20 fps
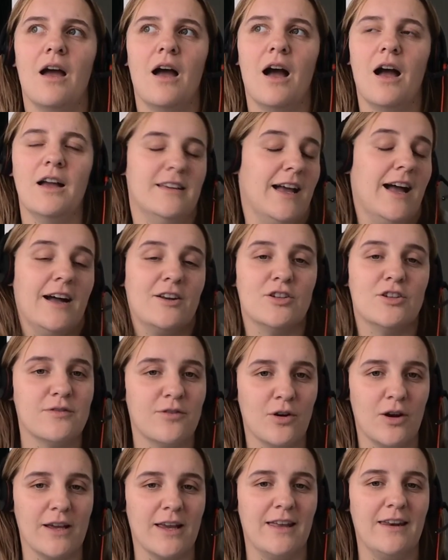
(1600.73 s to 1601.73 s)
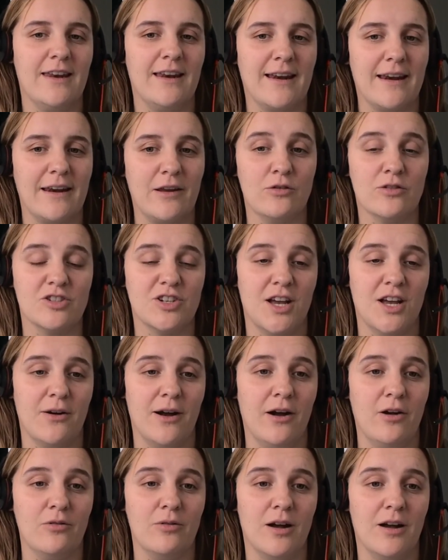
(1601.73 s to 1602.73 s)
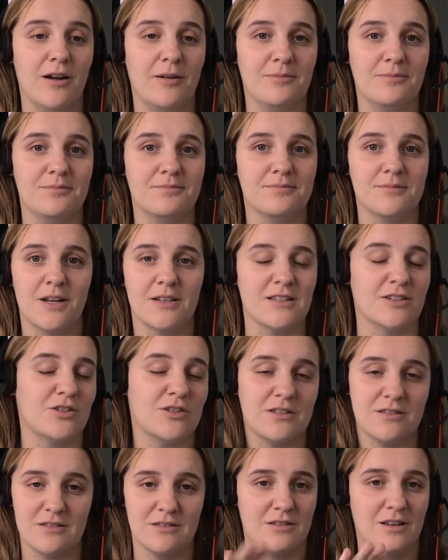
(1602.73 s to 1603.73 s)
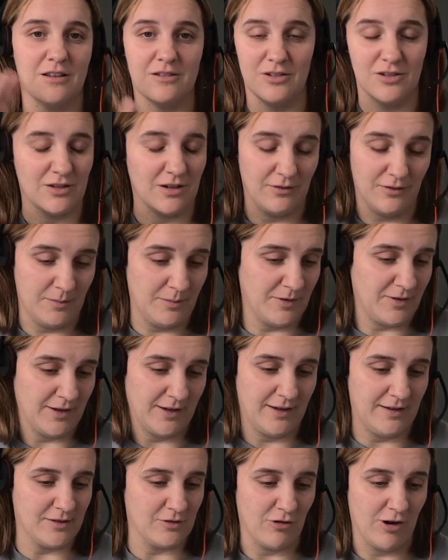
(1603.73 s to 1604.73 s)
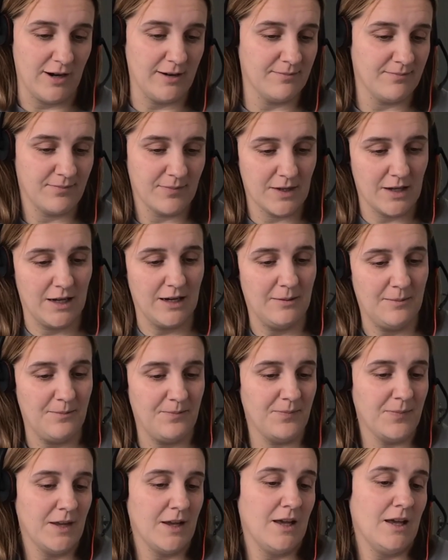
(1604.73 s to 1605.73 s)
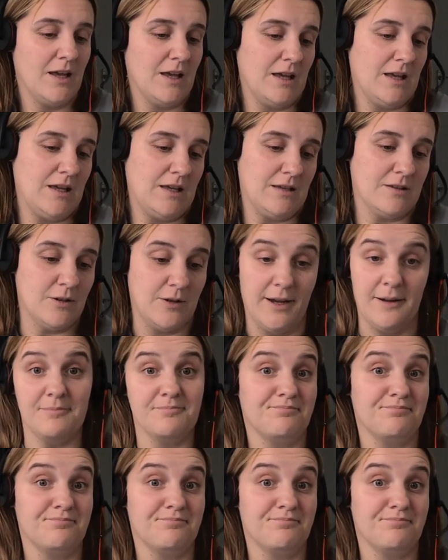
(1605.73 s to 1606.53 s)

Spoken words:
Yeah, I just feel like he needed a little shout out, because I just love him. I think he's great. So yeah.